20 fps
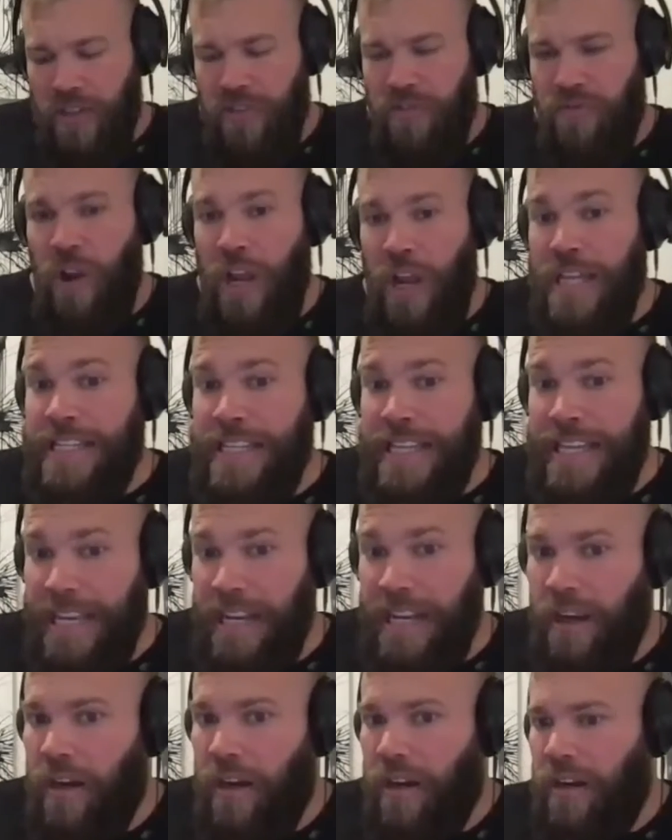
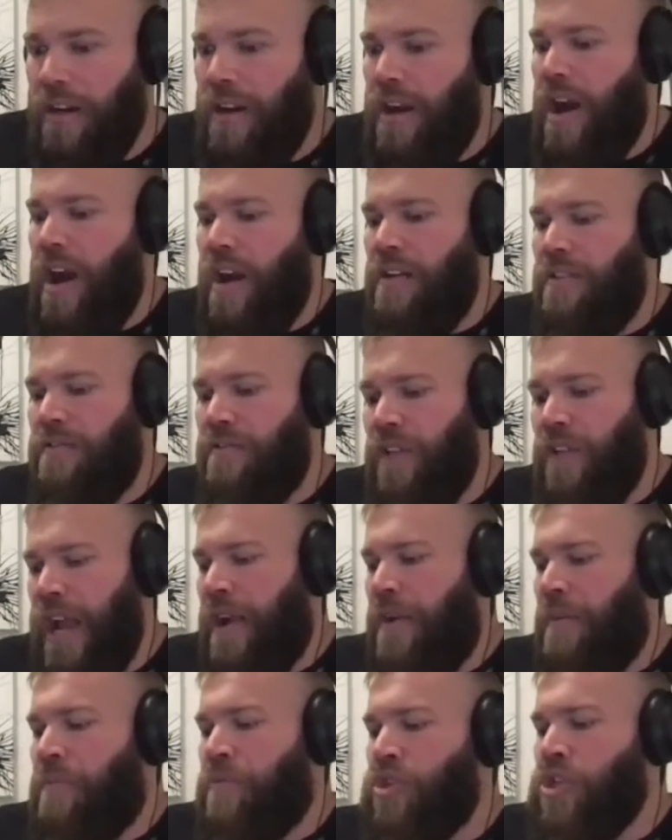frontier of
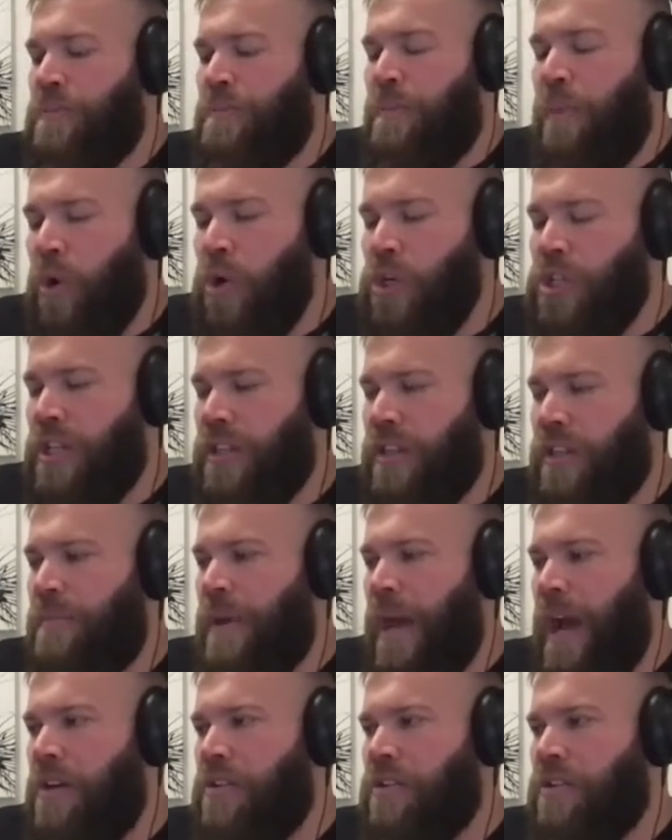like just pushing the
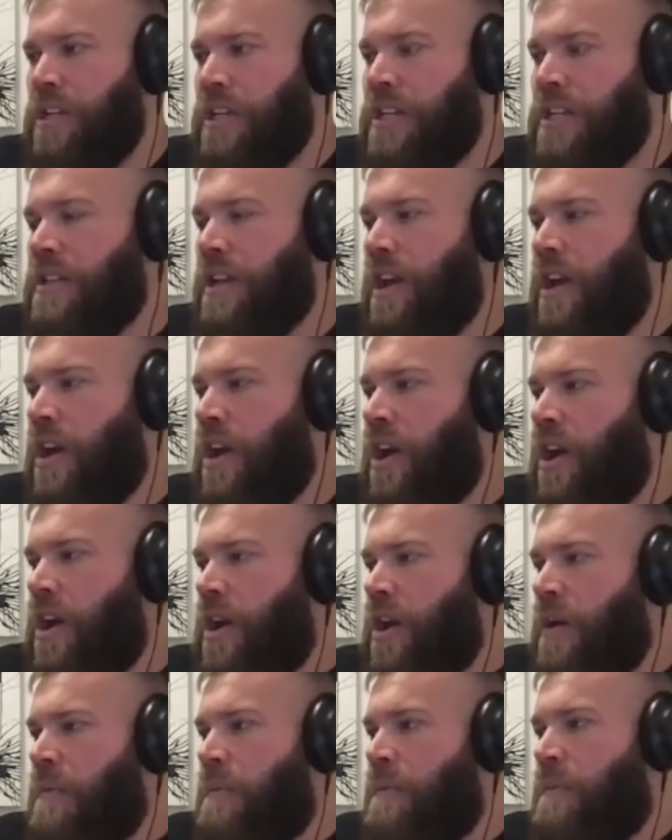boundaries,
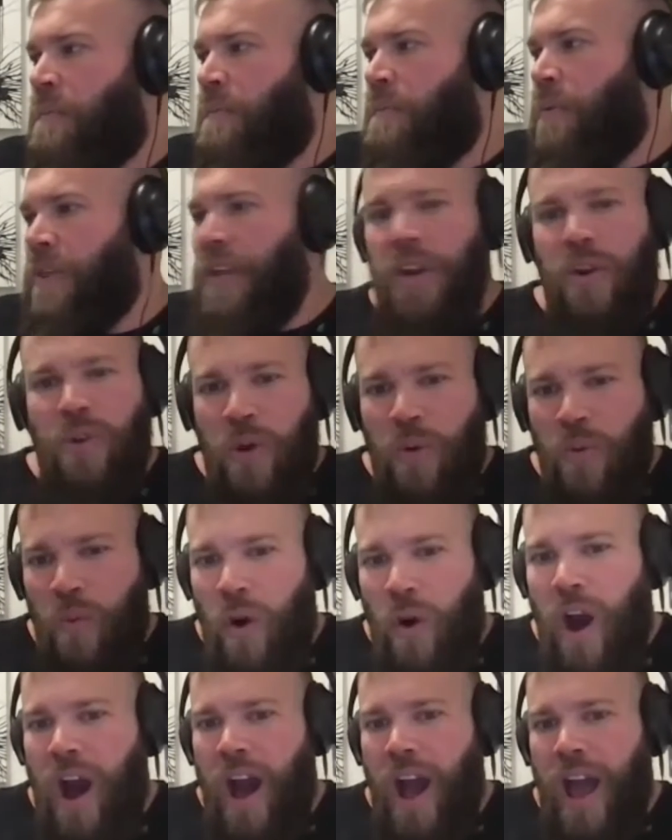but they don't know
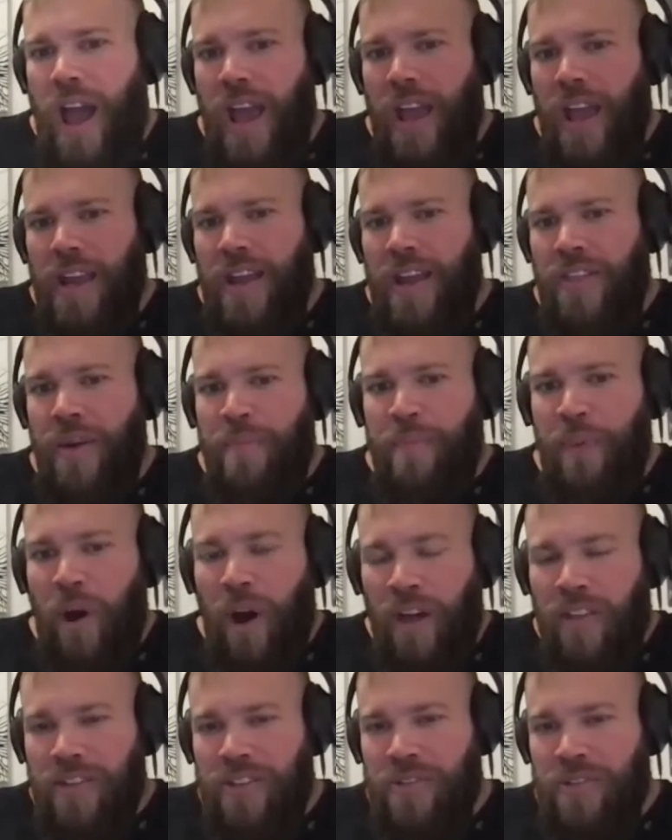why. And that
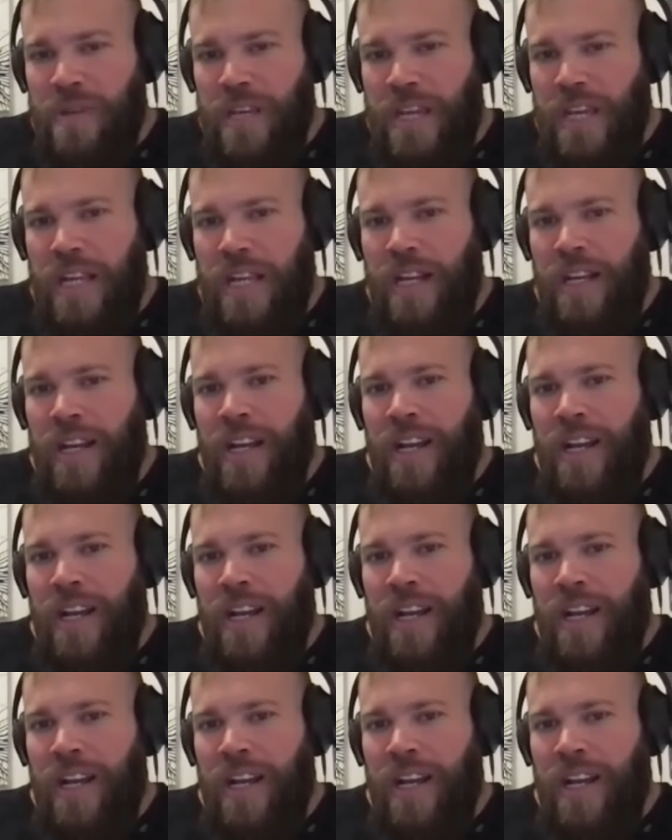bothers me.